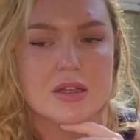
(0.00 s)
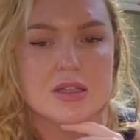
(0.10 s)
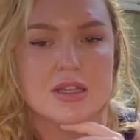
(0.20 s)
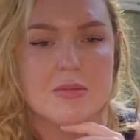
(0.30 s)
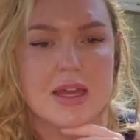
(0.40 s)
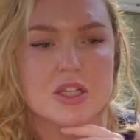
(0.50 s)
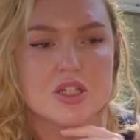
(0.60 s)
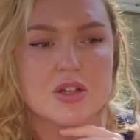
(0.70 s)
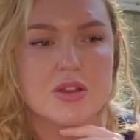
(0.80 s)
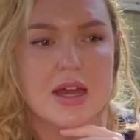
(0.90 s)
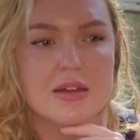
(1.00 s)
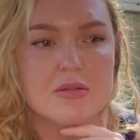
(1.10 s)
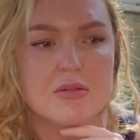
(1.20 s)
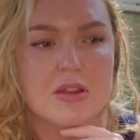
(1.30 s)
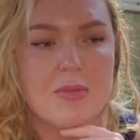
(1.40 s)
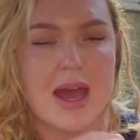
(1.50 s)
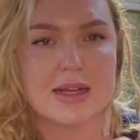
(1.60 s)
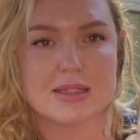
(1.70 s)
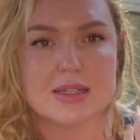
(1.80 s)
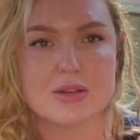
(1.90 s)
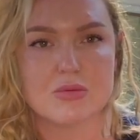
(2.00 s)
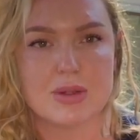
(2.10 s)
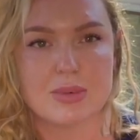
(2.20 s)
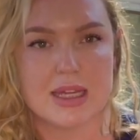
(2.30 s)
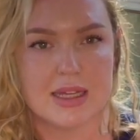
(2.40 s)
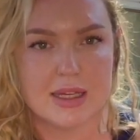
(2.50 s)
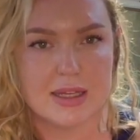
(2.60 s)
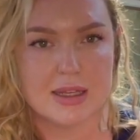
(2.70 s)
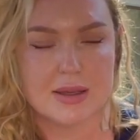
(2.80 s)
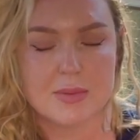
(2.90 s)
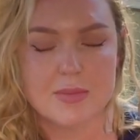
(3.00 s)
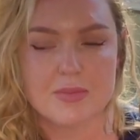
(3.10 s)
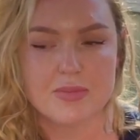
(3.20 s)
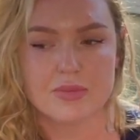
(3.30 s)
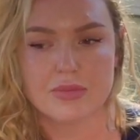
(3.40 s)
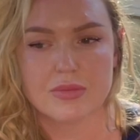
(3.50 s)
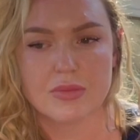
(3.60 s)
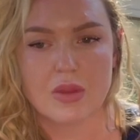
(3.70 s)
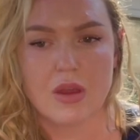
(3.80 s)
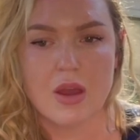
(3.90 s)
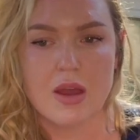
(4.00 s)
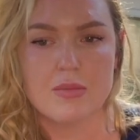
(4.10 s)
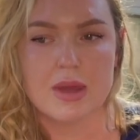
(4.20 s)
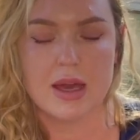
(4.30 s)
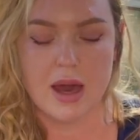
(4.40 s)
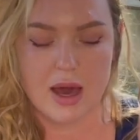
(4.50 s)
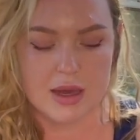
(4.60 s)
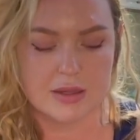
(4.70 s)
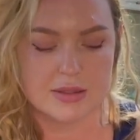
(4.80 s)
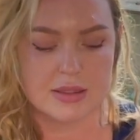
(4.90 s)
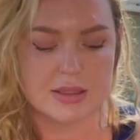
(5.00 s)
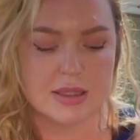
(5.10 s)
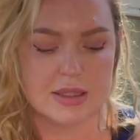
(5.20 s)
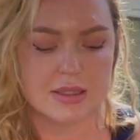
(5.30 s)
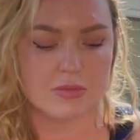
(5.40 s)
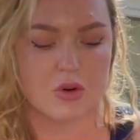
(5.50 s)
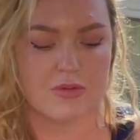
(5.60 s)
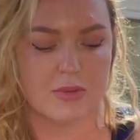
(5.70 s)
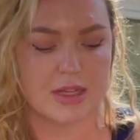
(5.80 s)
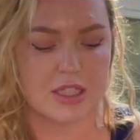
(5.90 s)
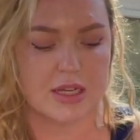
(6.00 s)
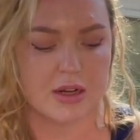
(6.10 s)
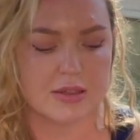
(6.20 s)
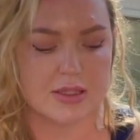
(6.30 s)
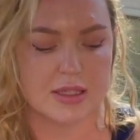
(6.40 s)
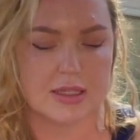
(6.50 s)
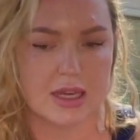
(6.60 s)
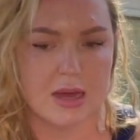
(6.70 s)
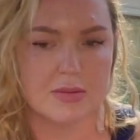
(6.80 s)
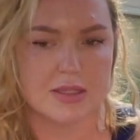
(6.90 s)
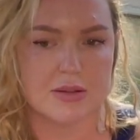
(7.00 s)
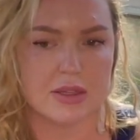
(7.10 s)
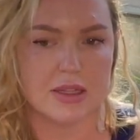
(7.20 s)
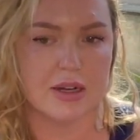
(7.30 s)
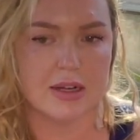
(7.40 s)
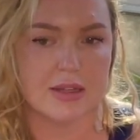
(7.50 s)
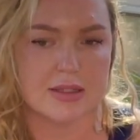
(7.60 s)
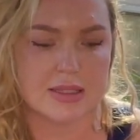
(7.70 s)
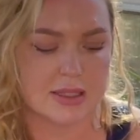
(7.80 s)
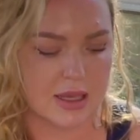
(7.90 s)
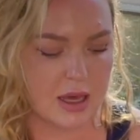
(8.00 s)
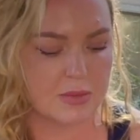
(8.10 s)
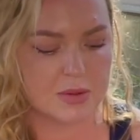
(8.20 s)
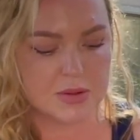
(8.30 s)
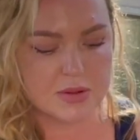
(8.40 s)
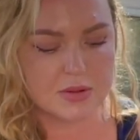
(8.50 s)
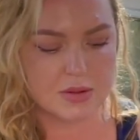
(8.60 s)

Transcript: to make sure that the past isn't repeated, because let's get some more information here. Six of Cups, clarity on Six of Cups,